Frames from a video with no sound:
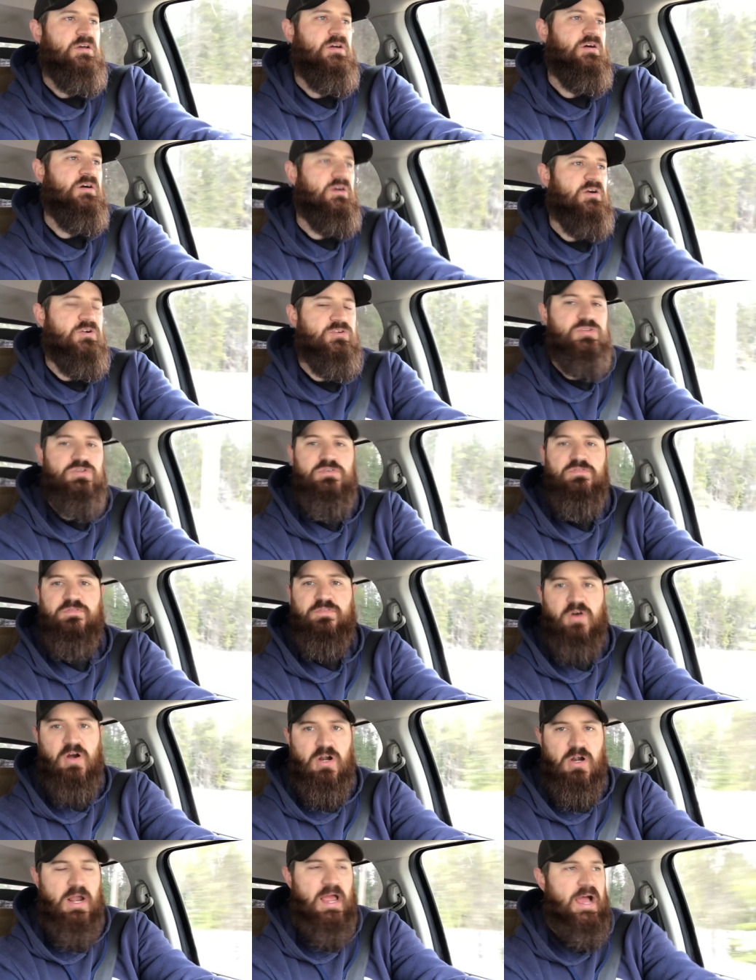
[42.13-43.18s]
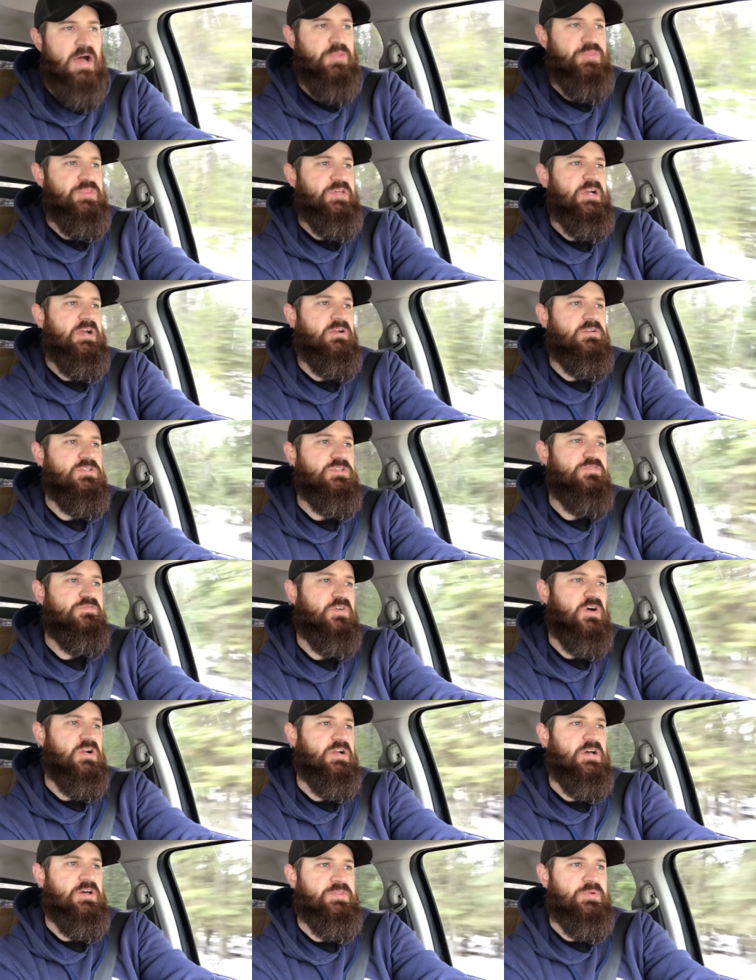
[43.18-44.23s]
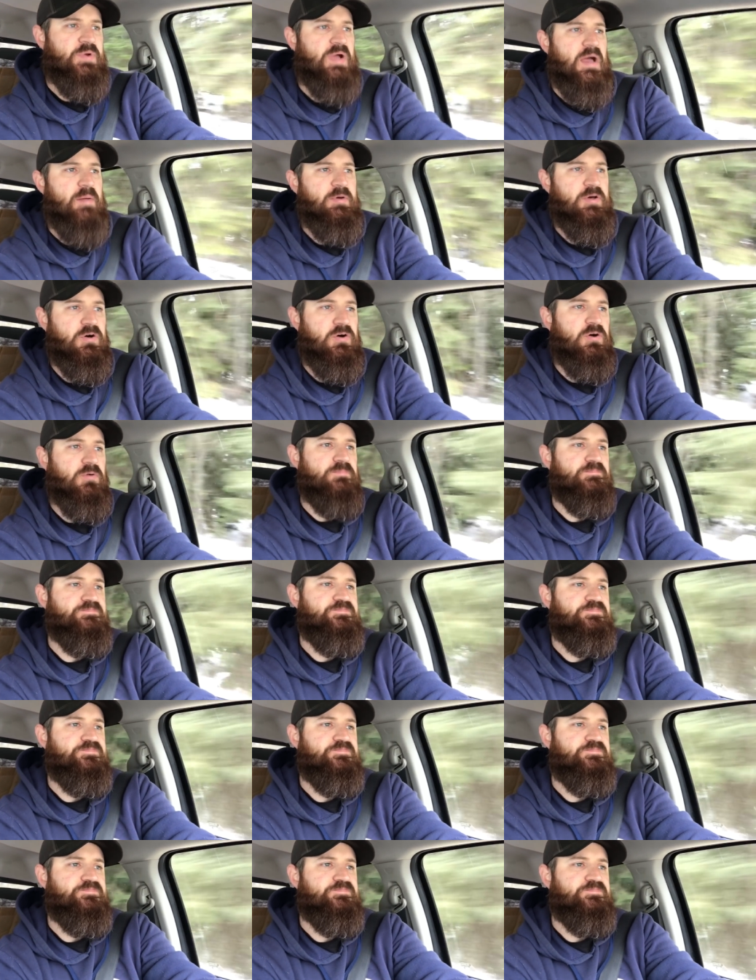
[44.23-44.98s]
are too far out there, too far down the rabbit hole.